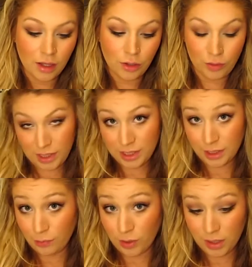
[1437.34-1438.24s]
you need to
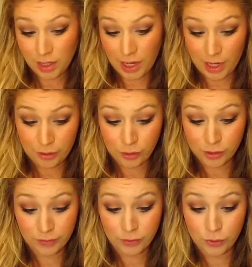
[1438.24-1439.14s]
get one. And
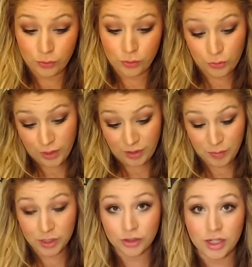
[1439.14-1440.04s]
those of you who do have
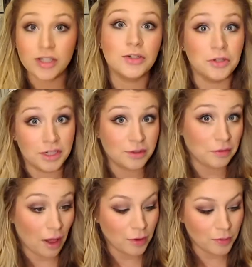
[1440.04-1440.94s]
Pinterest, you need to
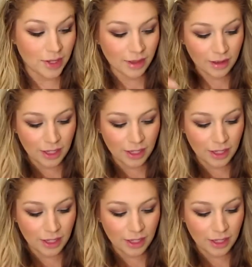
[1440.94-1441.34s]
follow me. The